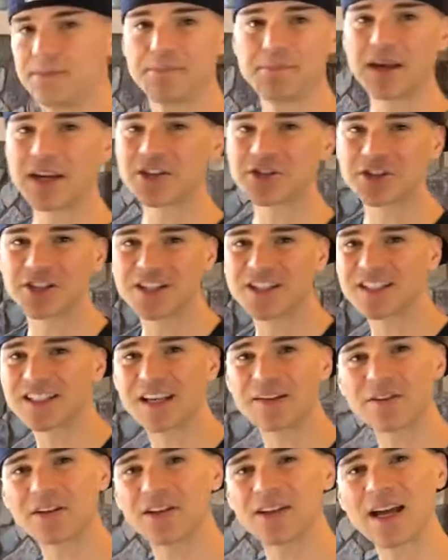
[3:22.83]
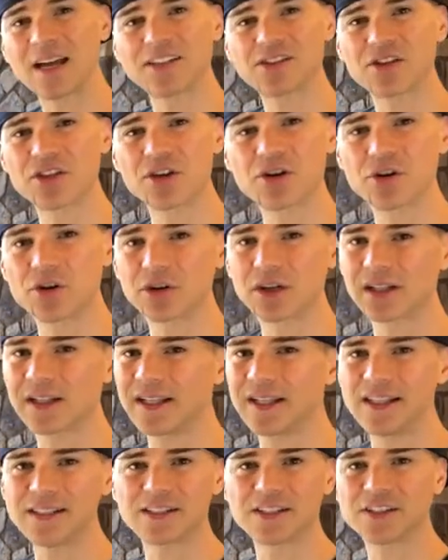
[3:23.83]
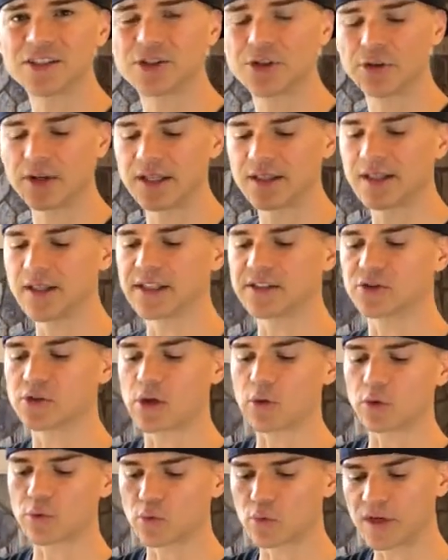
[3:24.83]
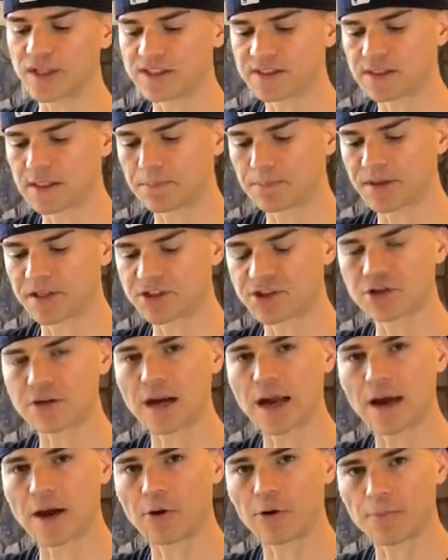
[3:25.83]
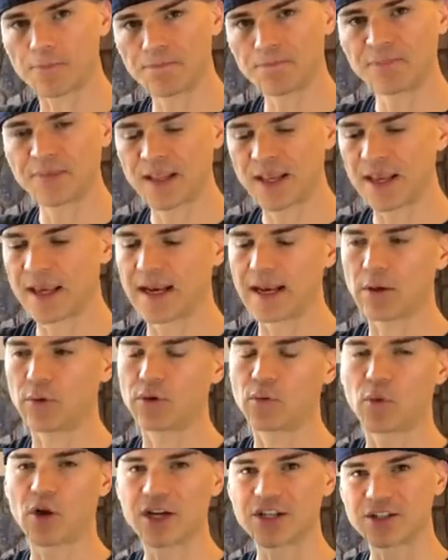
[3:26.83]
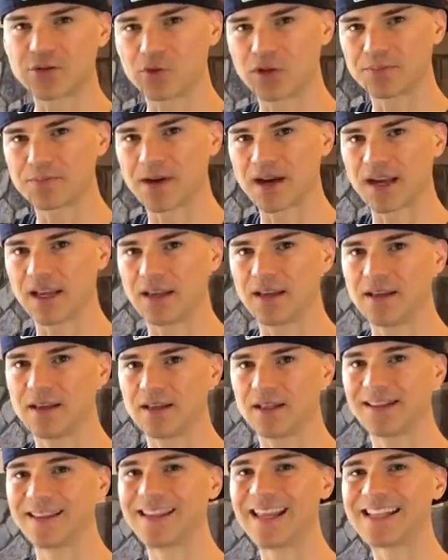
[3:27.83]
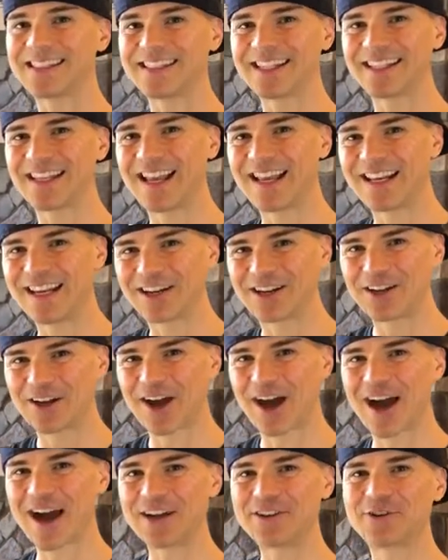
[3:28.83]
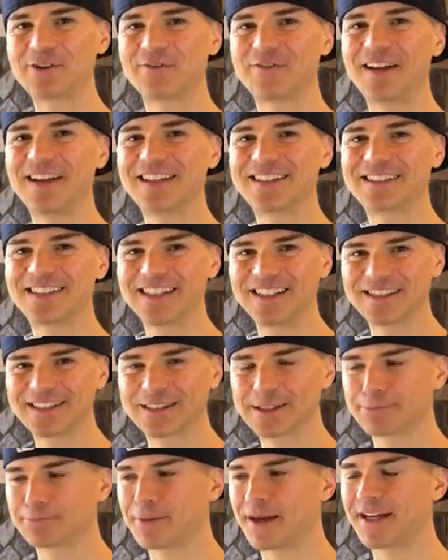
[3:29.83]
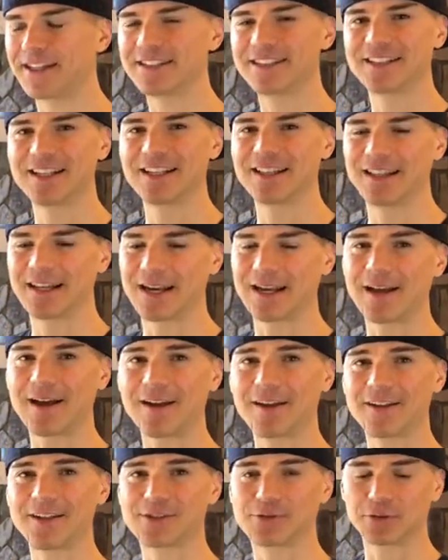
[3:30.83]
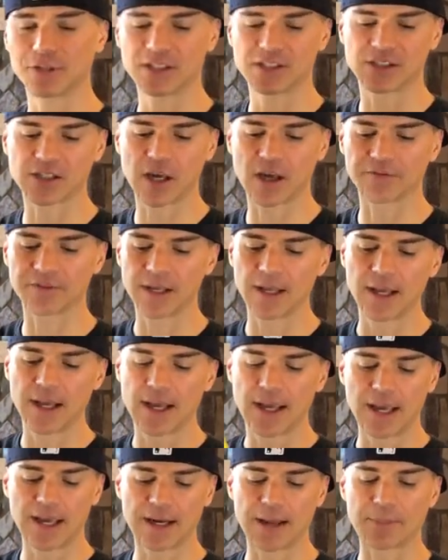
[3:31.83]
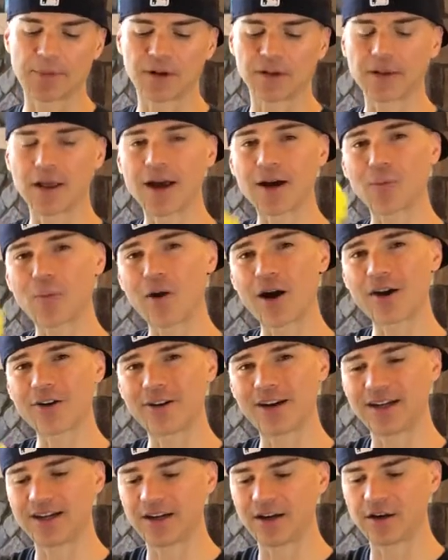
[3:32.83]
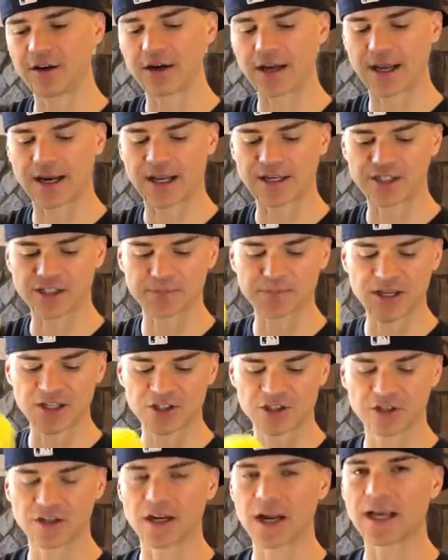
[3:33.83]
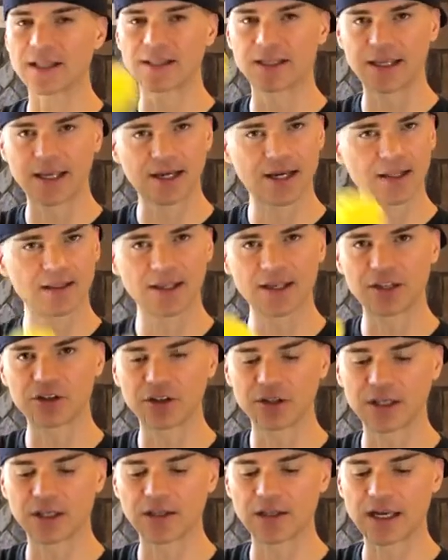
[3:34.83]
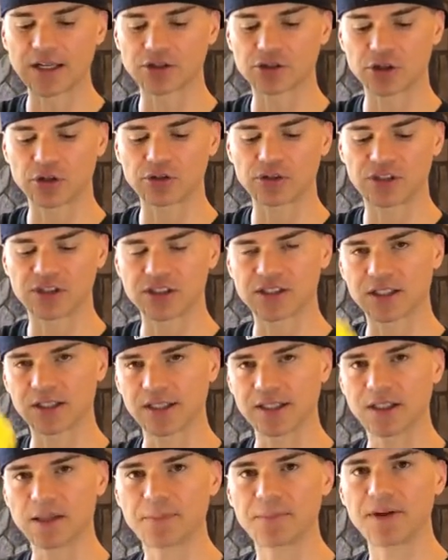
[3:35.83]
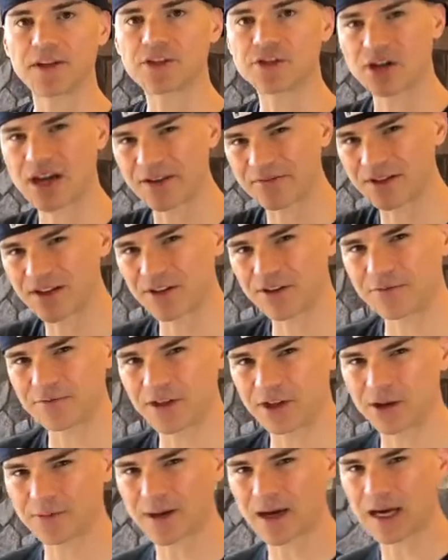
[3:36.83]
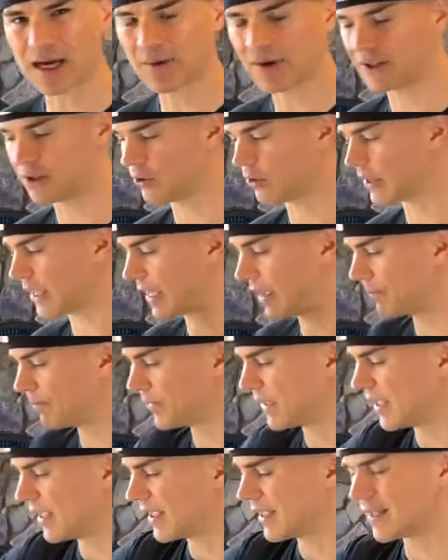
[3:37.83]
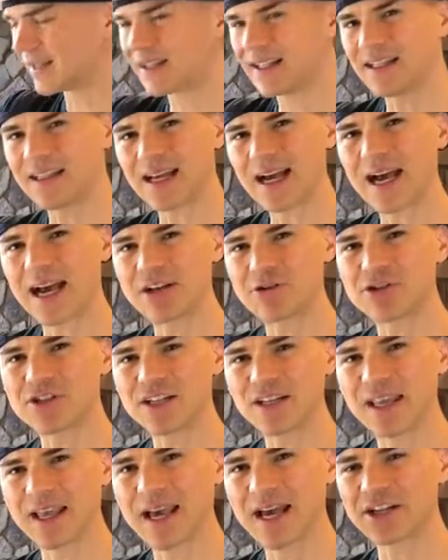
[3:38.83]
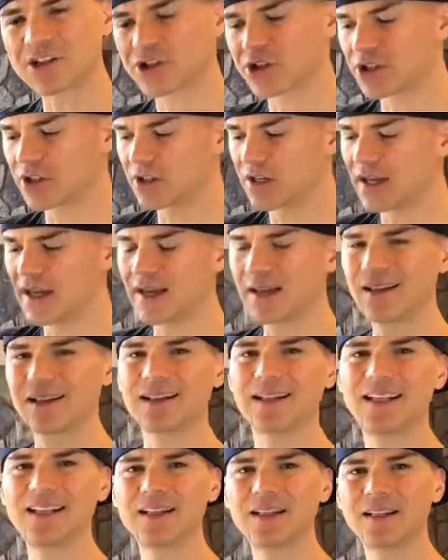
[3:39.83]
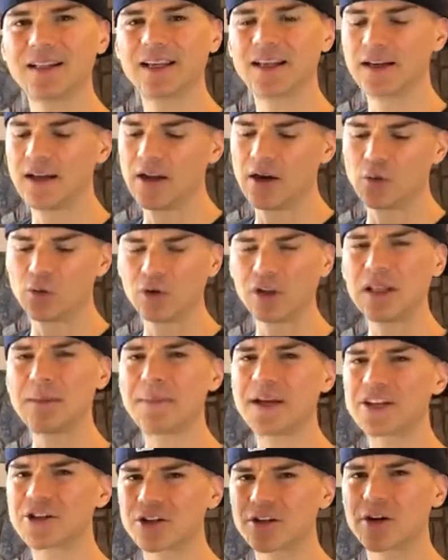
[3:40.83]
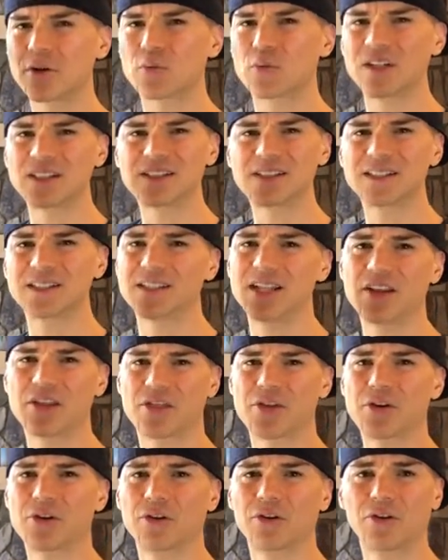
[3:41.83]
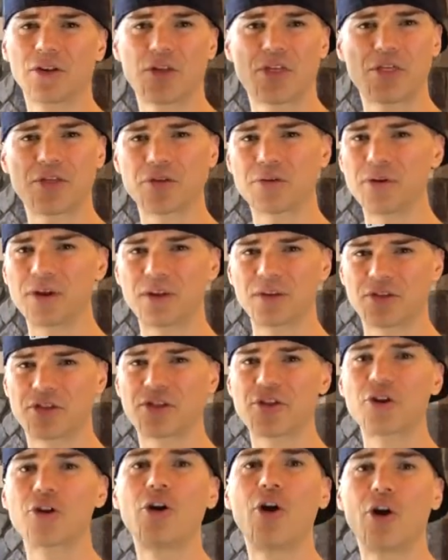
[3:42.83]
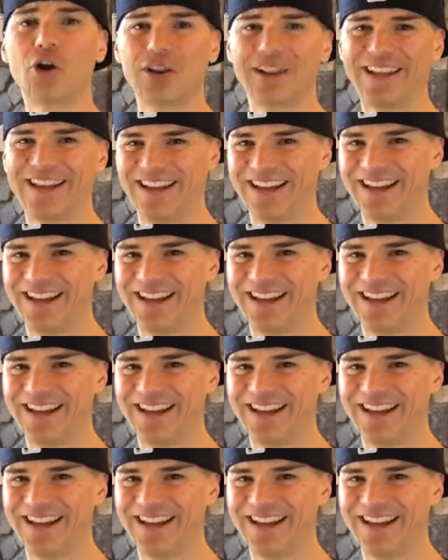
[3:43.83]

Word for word: Make sure to just give it a nice thorough cleaning since you already did it. So I would rinse the pitcher out and I would wash it with my designated Hydrofix sponge that I got here that's really soft. And I put a lot of water in here and I just make sure not to get anything into the electrodes, just clean the pitcher. I have another video about how I do that. Clean the hydrogen catcher, clean the lid. Really make sure to rinse this thing thoroughly, three, thoroughly.